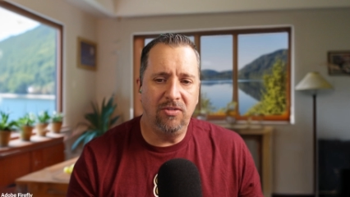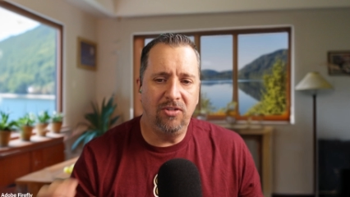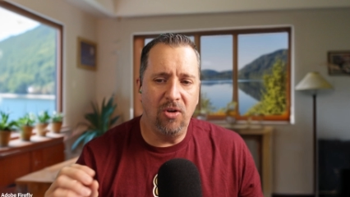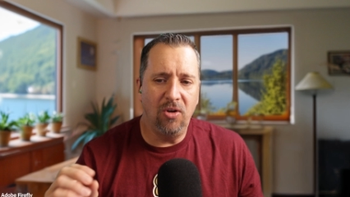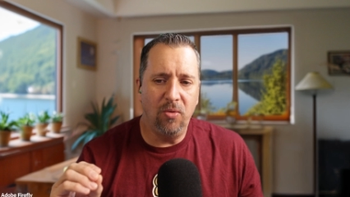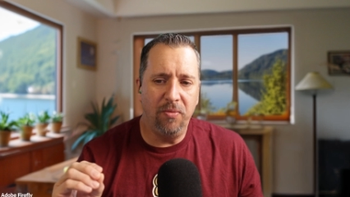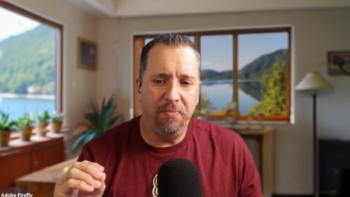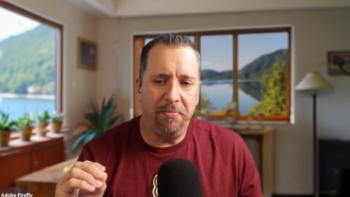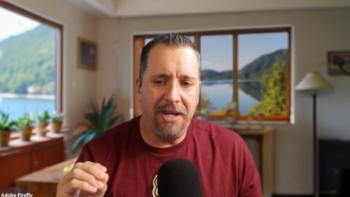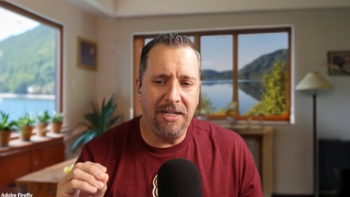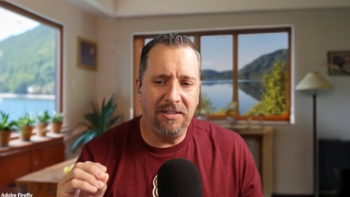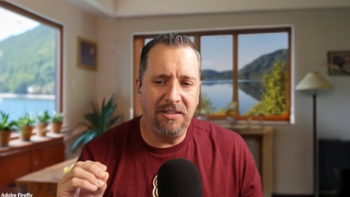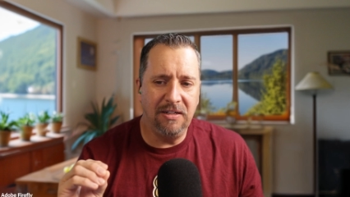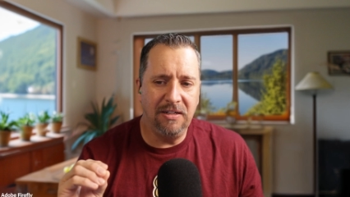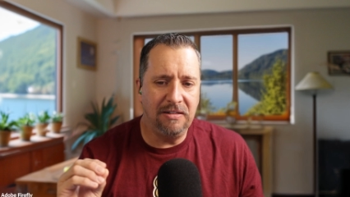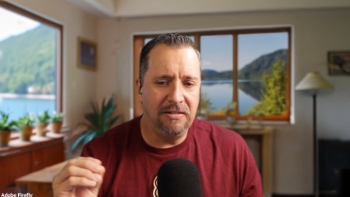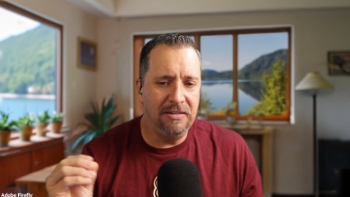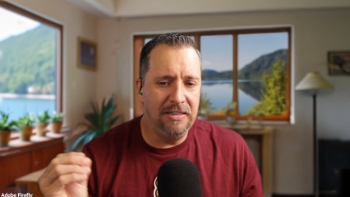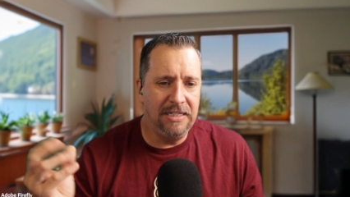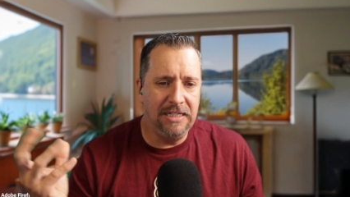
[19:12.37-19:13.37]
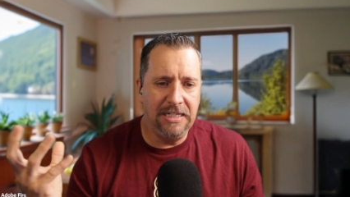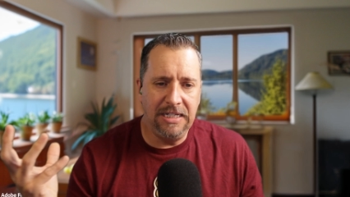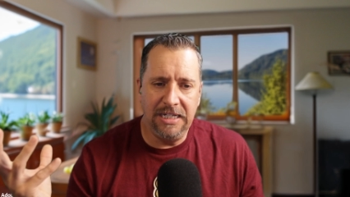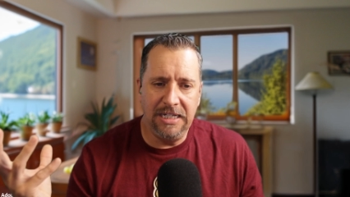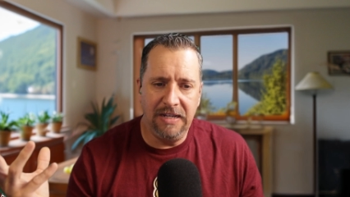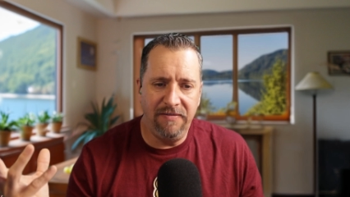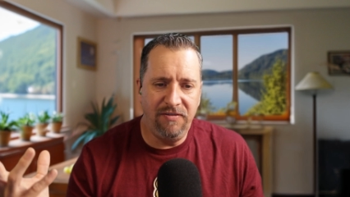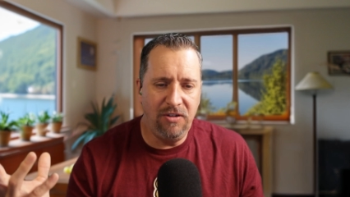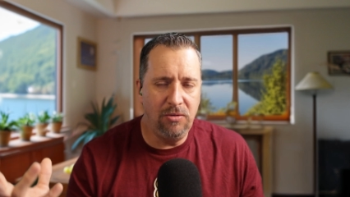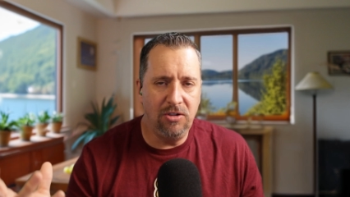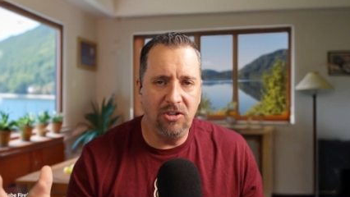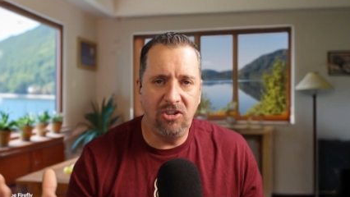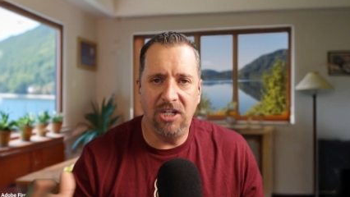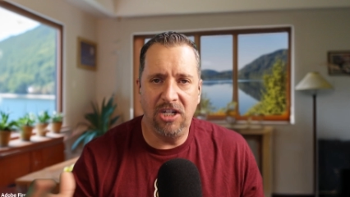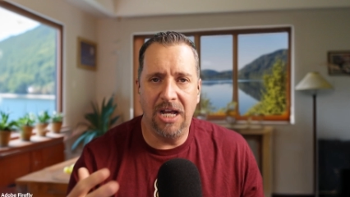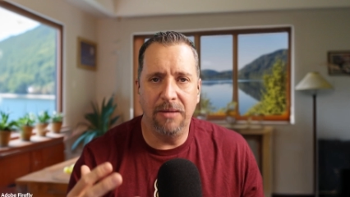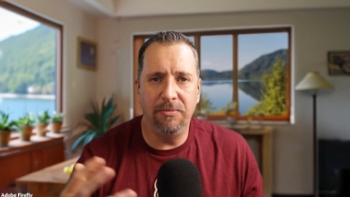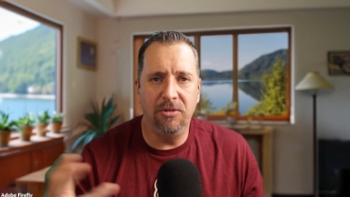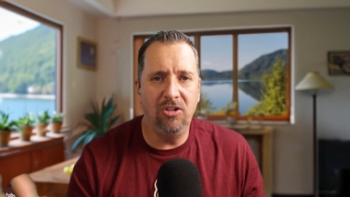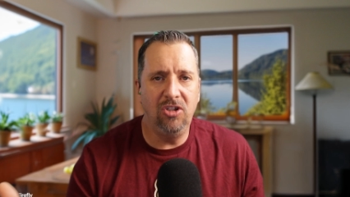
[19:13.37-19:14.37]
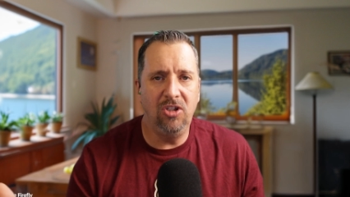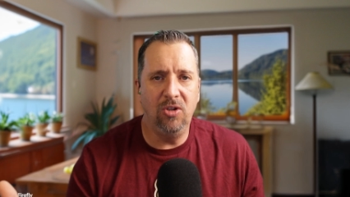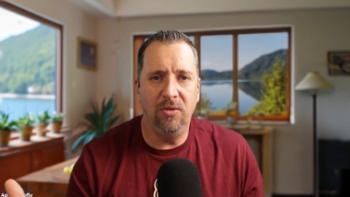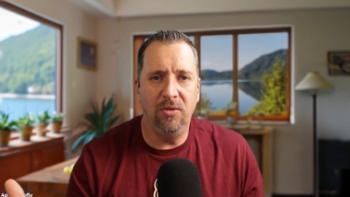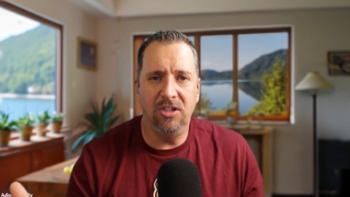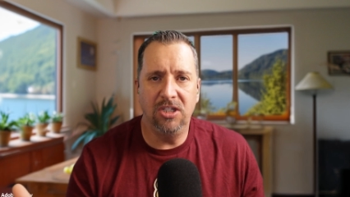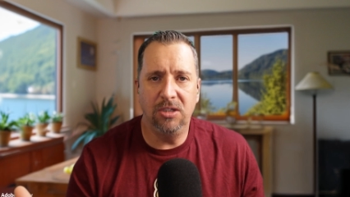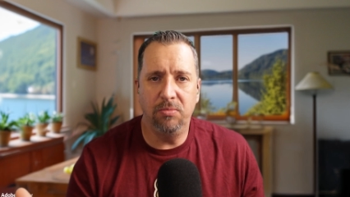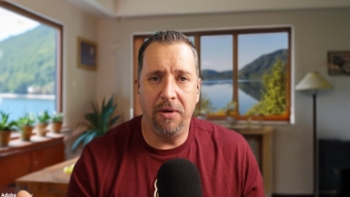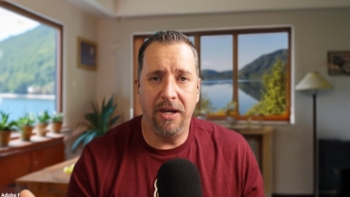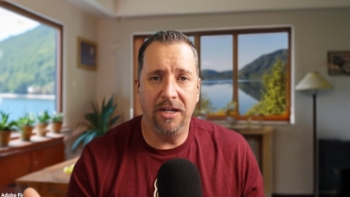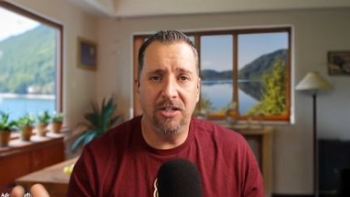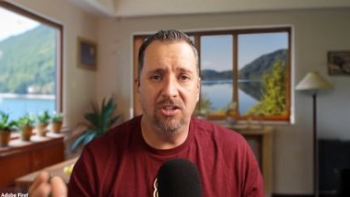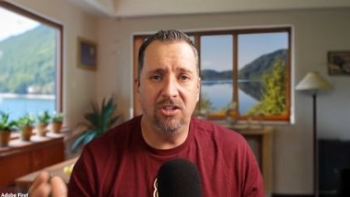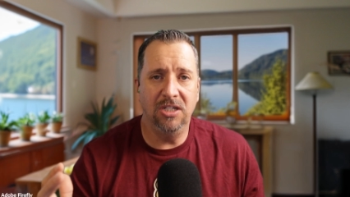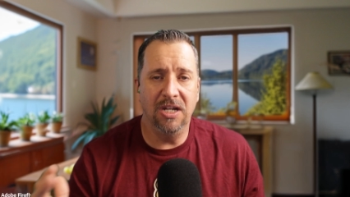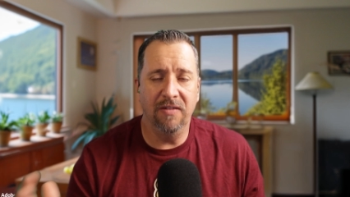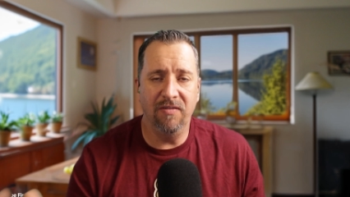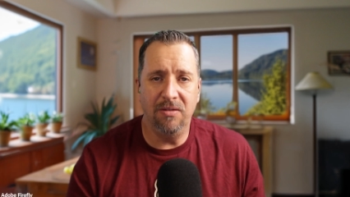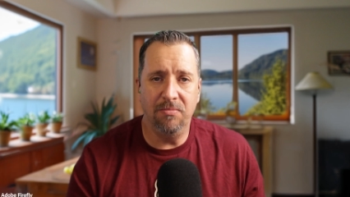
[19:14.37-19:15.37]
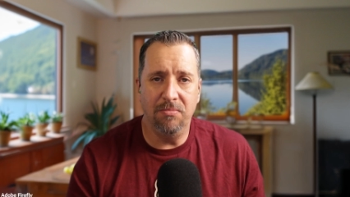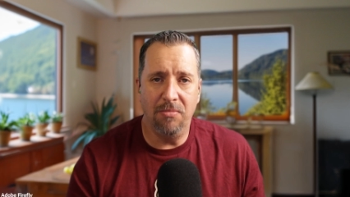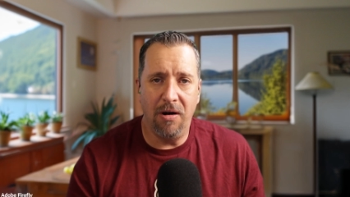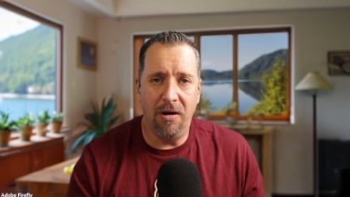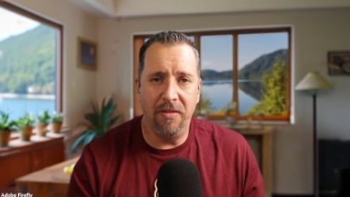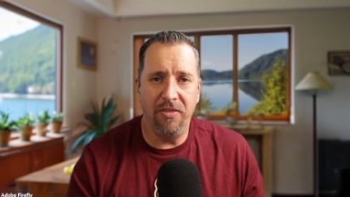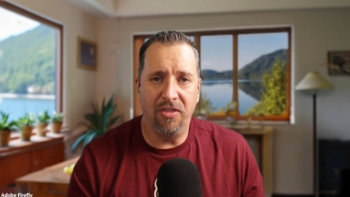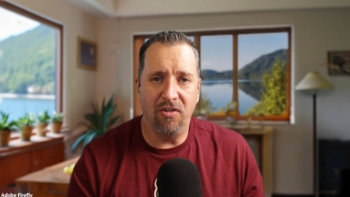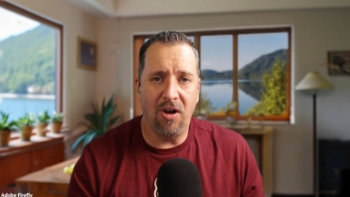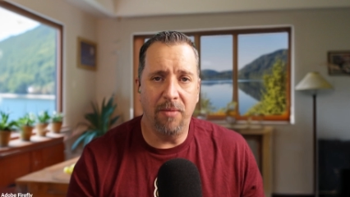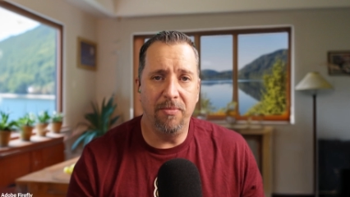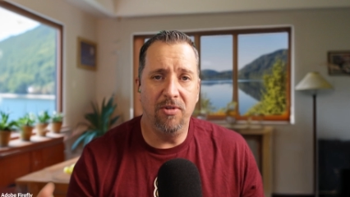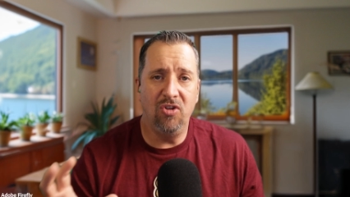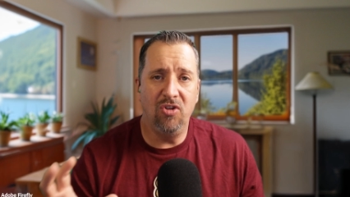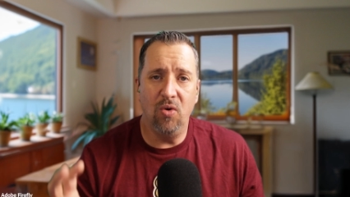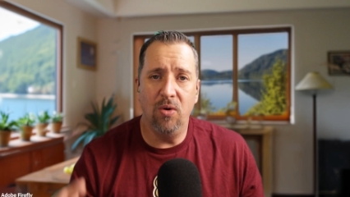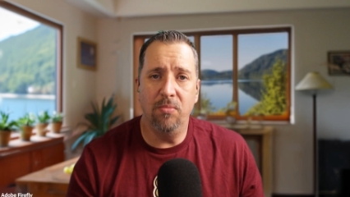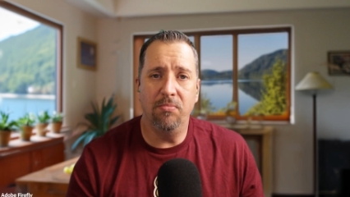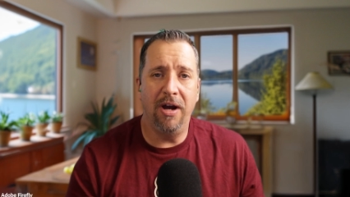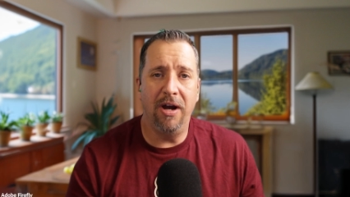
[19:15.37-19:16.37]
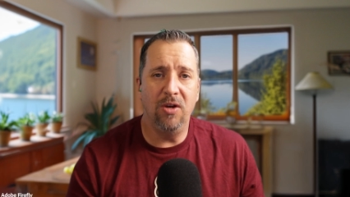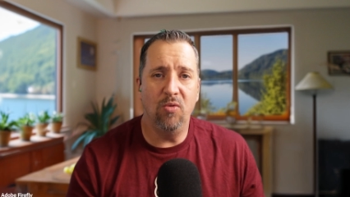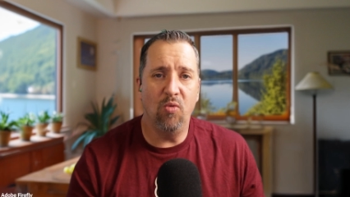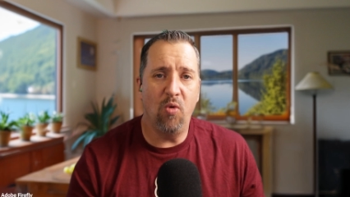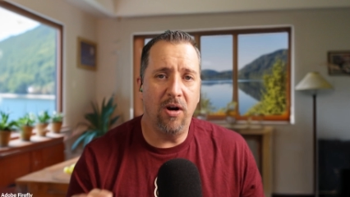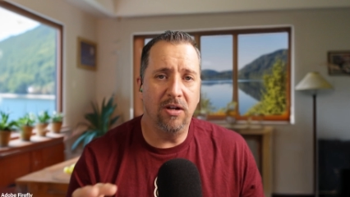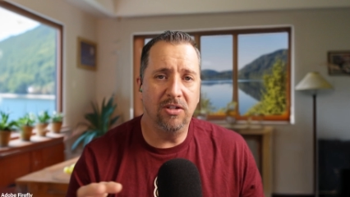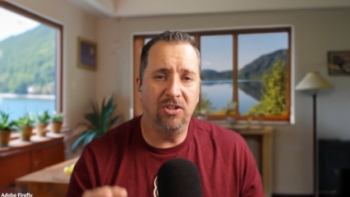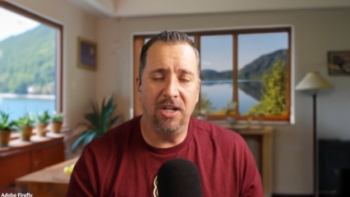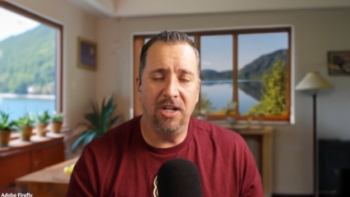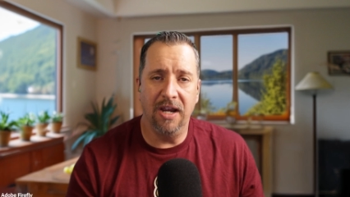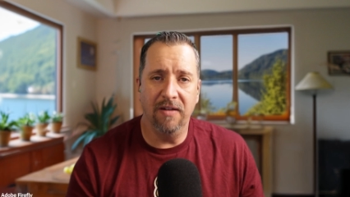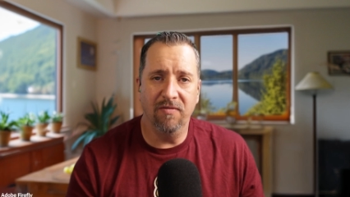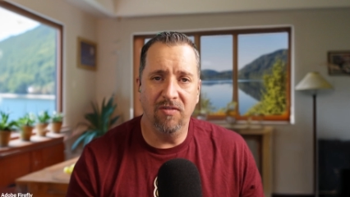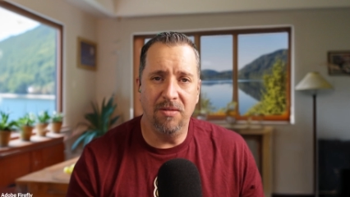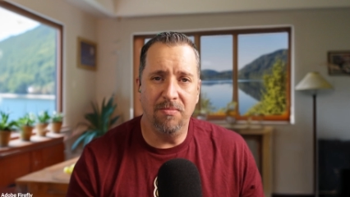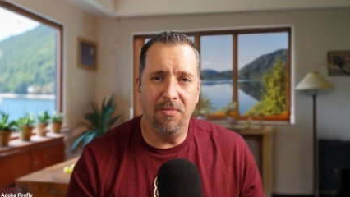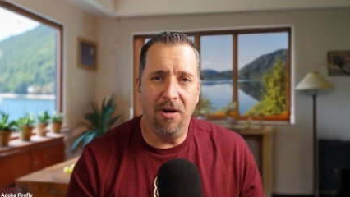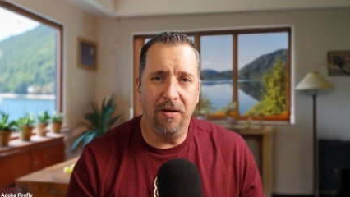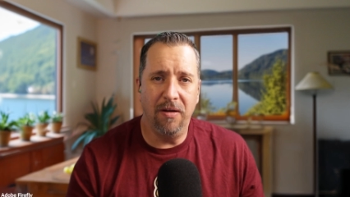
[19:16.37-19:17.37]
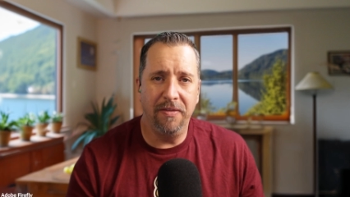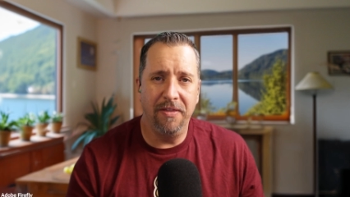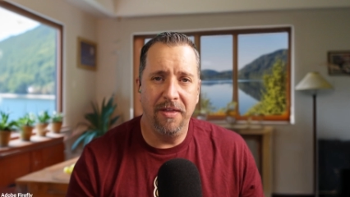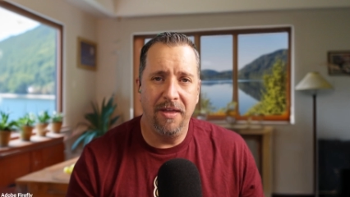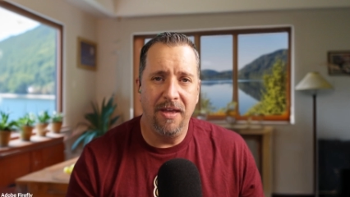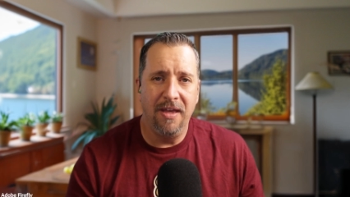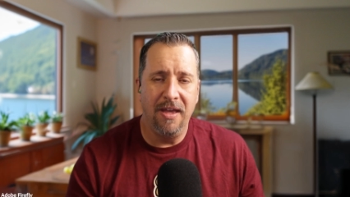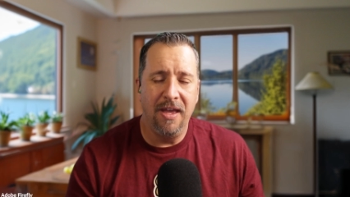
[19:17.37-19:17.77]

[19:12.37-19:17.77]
So, basically, if you just said, I'm going to do an inspection every month or I'm going to do a mite wash every month,